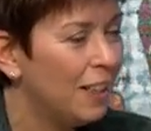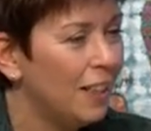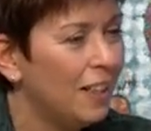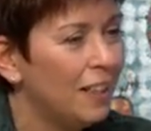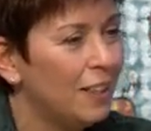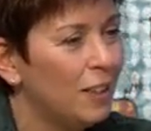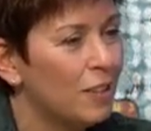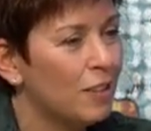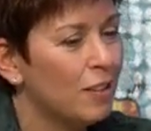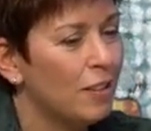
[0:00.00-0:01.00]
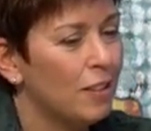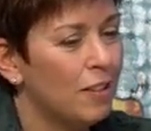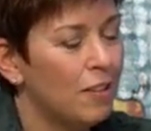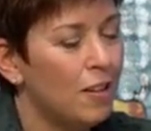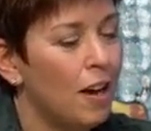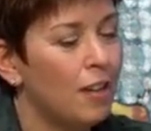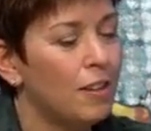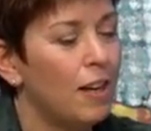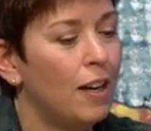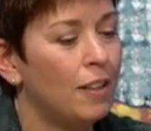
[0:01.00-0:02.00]
And the thought
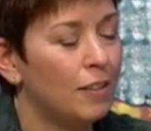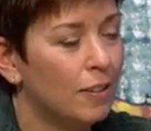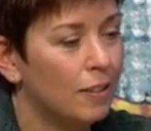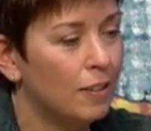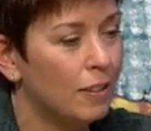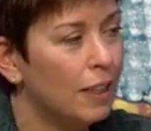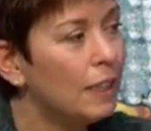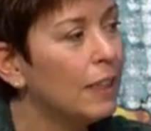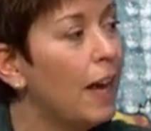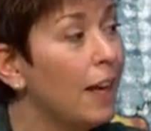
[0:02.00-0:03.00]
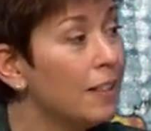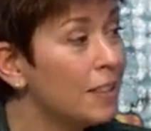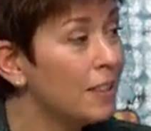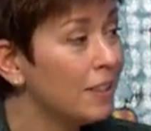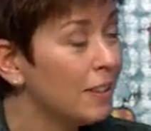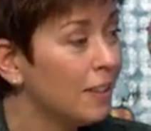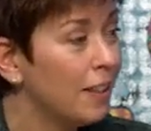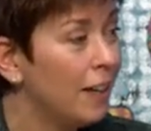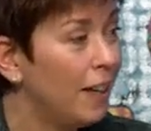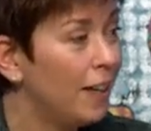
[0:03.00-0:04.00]
that eat less
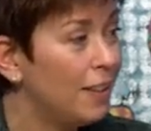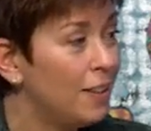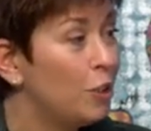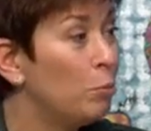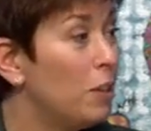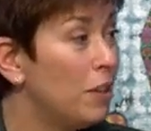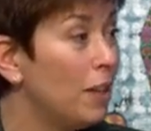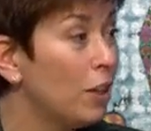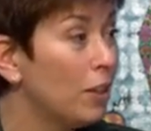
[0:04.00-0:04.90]
and you'll be thinner.